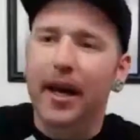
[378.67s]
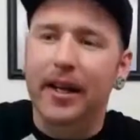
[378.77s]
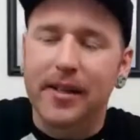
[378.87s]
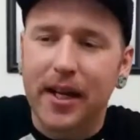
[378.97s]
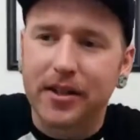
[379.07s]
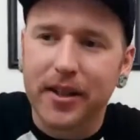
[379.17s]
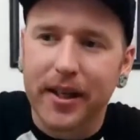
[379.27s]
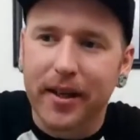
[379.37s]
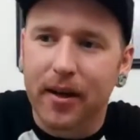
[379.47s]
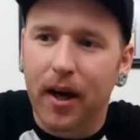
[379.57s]
it's
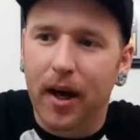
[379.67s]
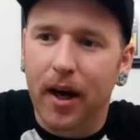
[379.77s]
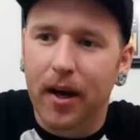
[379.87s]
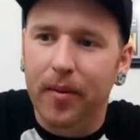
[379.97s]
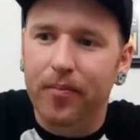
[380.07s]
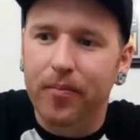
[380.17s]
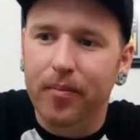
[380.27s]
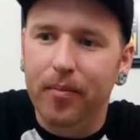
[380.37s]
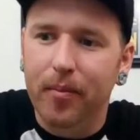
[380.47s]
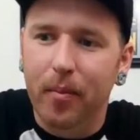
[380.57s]
actually a
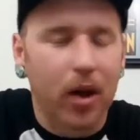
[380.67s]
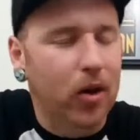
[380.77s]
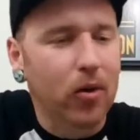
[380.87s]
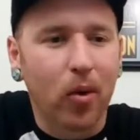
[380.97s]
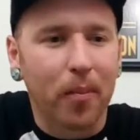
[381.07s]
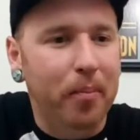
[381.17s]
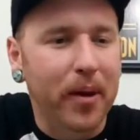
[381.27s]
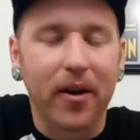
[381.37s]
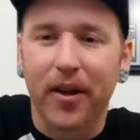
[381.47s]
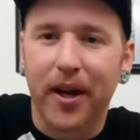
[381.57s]
little more
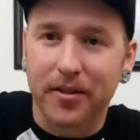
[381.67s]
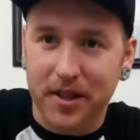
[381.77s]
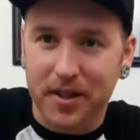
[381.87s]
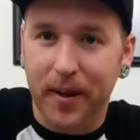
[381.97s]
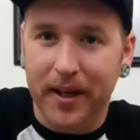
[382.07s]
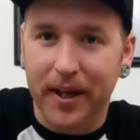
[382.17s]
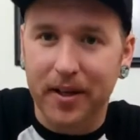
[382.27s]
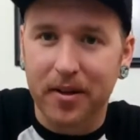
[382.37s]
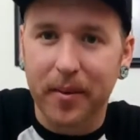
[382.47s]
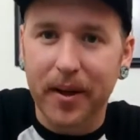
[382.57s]
bitter than I was expecting
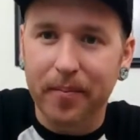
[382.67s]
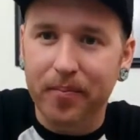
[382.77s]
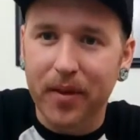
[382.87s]
it to be.